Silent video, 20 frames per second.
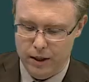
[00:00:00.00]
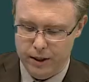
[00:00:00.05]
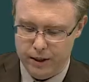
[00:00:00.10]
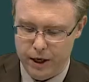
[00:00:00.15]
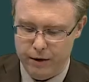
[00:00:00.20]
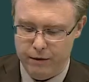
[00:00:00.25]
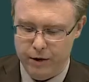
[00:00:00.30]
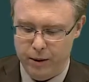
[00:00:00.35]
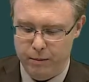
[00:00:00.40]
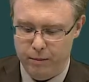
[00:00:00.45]

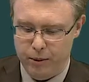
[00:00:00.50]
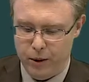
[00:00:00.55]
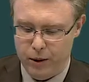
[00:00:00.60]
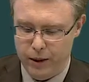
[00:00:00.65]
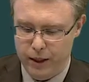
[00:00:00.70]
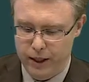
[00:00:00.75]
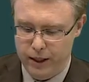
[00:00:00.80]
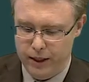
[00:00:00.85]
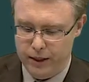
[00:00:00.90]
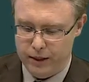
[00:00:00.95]
Several
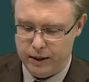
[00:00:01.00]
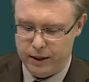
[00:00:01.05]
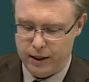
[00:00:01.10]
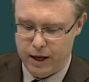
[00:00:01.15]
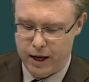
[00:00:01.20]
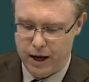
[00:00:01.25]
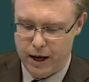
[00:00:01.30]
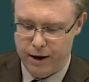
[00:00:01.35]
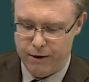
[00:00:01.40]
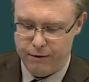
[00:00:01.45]
employees
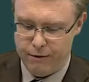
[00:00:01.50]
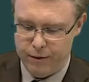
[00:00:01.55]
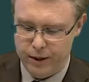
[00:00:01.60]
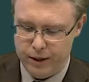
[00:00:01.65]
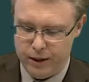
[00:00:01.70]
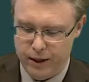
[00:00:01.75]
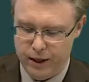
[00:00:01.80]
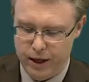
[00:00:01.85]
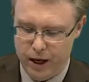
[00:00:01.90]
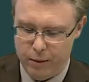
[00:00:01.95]
have
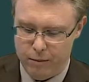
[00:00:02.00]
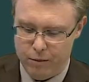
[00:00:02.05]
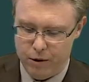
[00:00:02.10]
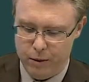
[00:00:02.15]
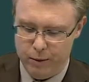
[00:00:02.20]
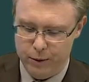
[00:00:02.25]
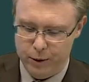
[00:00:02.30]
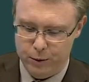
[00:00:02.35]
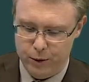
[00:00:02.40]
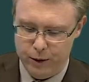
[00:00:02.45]
recently had
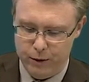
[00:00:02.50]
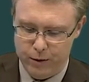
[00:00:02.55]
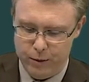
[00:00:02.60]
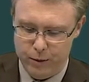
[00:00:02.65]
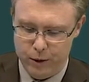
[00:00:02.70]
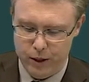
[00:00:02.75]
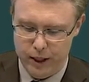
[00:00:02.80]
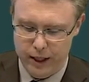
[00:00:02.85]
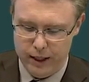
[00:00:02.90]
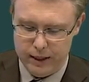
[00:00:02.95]
problems with
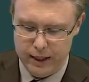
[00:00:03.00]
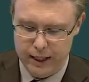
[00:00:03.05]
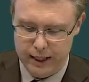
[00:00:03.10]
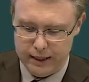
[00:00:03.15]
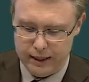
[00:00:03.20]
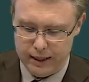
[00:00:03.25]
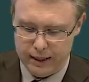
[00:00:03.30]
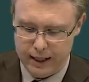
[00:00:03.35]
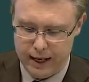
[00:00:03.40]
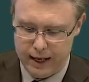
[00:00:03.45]
remote
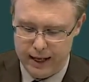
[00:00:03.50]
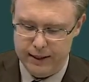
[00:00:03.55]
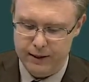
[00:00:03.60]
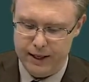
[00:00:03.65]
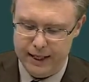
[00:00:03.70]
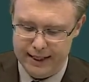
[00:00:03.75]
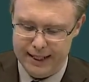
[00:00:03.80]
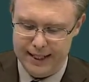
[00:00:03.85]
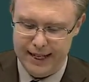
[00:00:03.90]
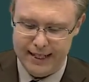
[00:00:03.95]
internet,
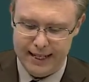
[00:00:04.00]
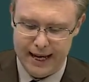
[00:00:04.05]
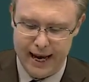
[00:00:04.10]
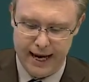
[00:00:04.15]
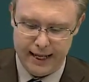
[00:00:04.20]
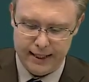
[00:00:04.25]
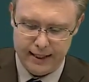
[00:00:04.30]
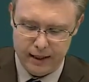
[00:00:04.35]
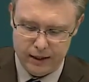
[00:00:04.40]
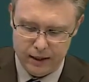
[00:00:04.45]
internet
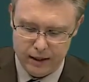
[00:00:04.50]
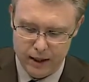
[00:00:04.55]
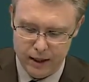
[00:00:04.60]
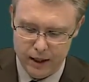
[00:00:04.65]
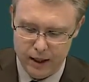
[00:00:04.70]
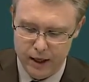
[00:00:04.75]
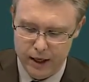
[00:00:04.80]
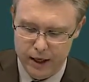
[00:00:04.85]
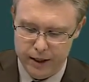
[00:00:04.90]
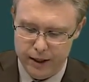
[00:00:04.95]
access
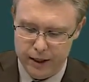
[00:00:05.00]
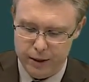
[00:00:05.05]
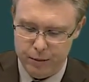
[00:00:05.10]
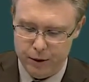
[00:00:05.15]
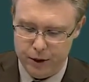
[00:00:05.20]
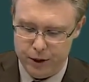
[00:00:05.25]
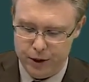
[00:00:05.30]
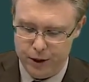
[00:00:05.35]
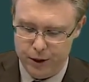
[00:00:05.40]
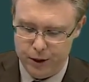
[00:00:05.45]
this
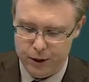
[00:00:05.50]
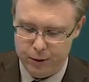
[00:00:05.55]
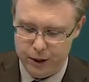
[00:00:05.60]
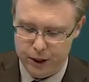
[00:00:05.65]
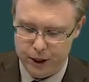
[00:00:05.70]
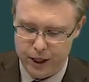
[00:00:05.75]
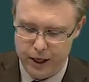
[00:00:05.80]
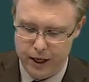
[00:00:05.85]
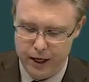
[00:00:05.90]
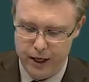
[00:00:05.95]
was due to
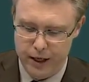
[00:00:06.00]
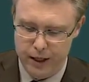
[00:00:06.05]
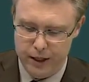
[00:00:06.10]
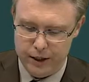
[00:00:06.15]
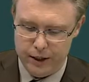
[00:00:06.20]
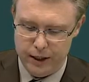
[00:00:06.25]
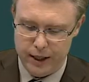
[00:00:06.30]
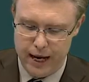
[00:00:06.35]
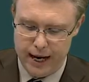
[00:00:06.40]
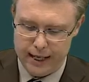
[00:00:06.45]
a
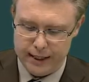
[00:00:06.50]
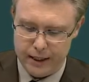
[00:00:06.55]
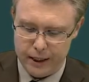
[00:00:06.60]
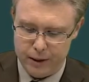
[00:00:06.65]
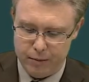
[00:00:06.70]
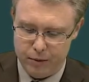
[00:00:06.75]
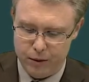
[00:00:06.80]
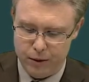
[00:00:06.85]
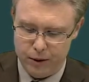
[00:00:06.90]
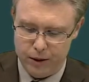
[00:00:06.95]
change in
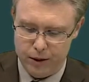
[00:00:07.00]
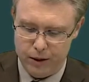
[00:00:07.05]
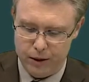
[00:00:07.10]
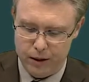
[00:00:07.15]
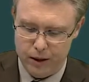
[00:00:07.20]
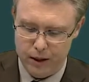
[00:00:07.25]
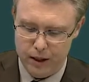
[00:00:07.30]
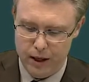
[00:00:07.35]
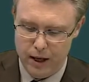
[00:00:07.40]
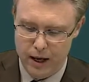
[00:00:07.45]
access
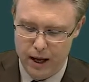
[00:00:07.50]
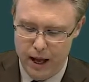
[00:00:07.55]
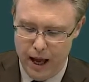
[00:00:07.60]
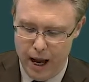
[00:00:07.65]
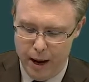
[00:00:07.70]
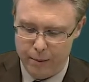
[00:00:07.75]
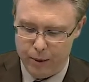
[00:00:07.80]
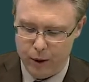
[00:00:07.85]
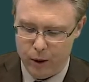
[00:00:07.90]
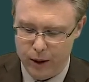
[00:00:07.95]
protocol.
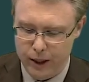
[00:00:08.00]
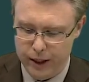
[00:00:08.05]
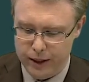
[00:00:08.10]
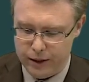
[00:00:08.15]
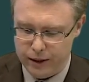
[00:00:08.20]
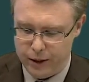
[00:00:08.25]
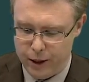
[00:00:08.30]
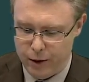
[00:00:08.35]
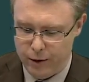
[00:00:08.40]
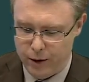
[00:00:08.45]

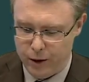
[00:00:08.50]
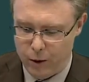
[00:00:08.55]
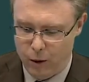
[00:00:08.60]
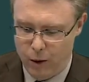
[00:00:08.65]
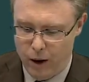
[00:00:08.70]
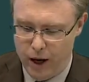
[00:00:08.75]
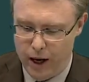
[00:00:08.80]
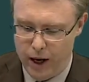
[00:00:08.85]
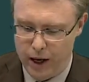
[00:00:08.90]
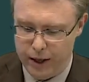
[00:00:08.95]
Employees now
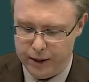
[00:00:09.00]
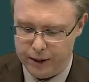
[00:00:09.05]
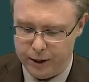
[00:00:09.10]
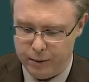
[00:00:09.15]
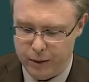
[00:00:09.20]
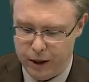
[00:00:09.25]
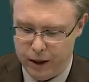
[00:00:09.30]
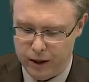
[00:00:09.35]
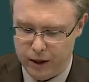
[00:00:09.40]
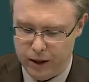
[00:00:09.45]
require a
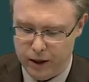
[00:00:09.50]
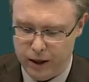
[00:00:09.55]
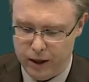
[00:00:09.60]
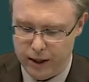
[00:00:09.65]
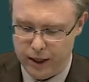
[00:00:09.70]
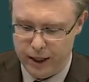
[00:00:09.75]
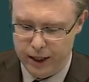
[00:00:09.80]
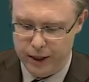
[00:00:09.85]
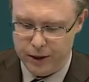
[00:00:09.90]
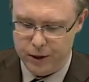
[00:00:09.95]
smart
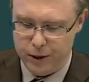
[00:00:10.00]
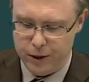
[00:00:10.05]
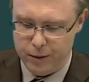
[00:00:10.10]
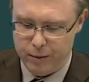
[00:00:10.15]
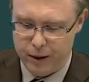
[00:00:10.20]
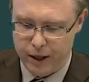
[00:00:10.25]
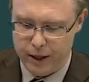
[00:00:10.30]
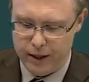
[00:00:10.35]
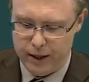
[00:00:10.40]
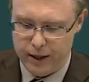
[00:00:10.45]
card
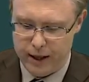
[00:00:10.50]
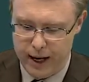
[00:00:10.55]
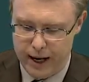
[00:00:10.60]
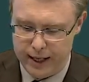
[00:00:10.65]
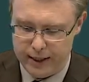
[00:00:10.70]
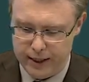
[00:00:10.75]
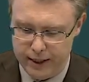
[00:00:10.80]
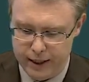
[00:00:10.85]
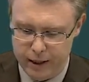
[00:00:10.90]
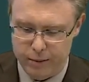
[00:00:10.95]
issued by the
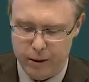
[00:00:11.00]
IT